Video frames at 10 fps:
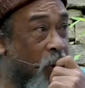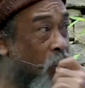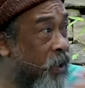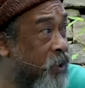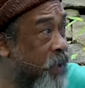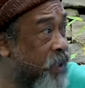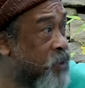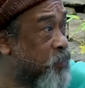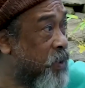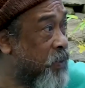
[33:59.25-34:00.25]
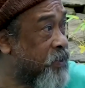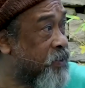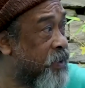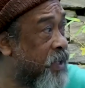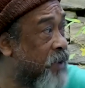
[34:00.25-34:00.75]
All that we experience,
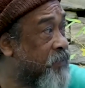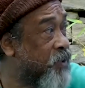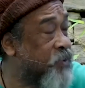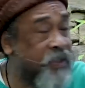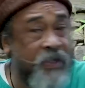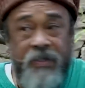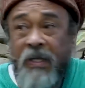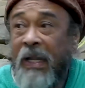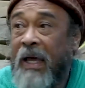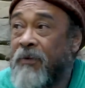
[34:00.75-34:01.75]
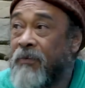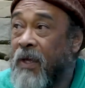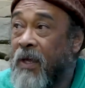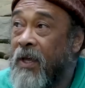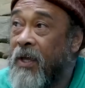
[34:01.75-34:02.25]
the diversities in life,
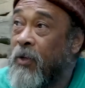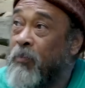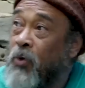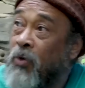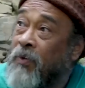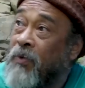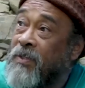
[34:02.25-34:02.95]
the beautiful